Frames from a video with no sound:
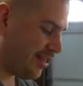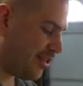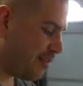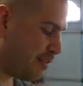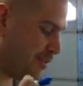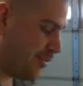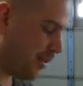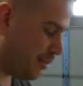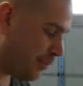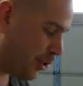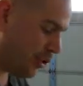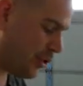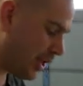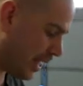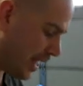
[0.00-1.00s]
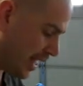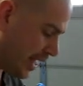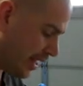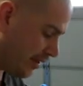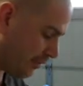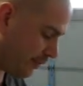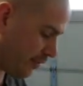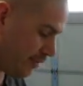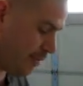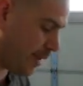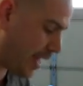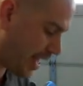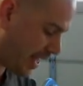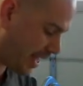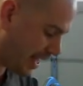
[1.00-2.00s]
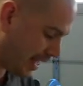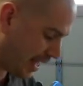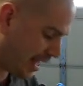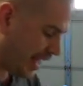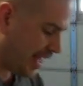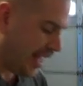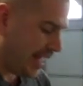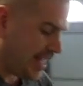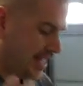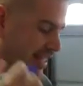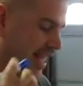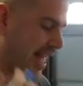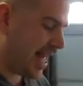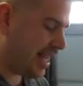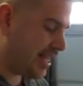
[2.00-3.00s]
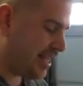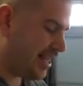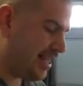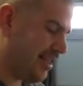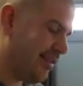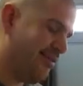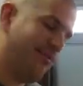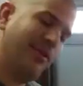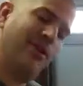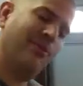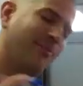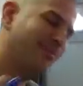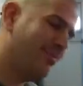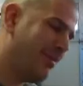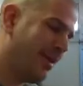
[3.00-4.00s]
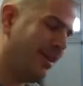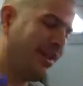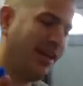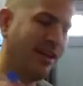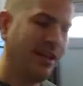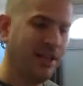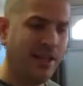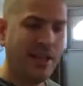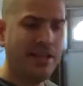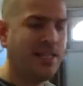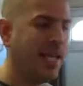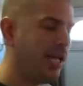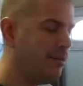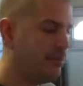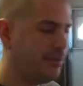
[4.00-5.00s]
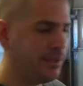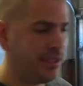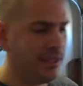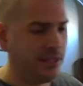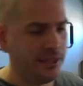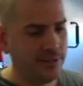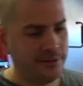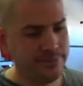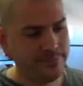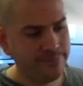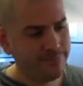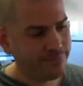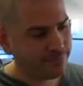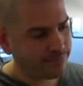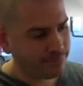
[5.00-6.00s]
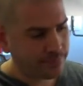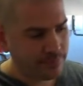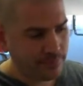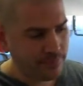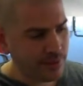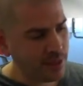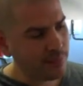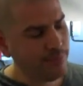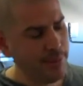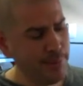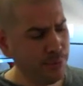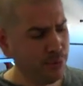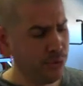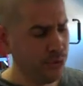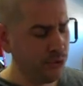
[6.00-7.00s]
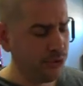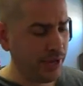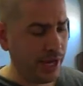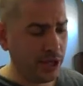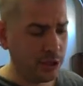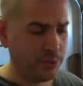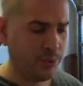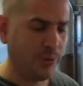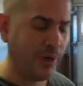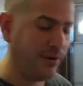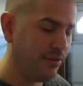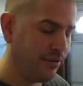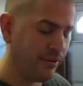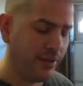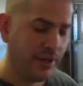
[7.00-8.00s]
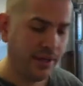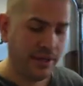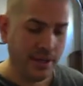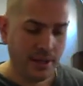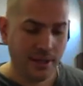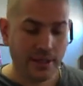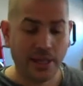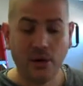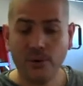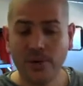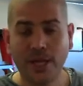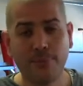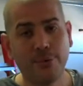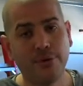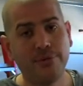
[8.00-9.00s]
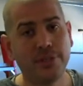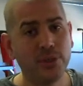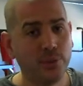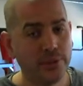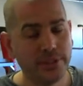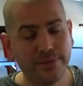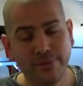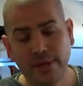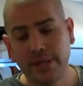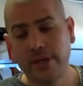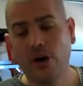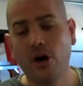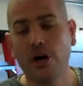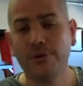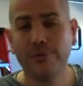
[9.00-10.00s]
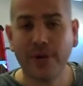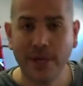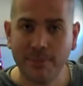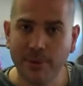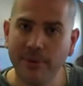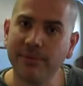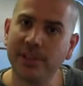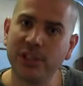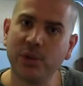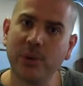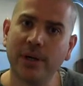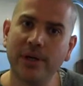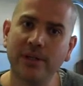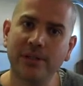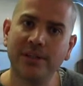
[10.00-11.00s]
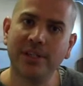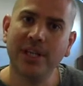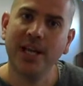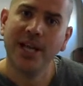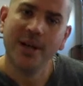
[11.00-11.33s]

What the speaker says: the beauty in it for me is that a lot of times people new to algebra or whatever, they don't like perfect squares. They find it hard finding perfect squares.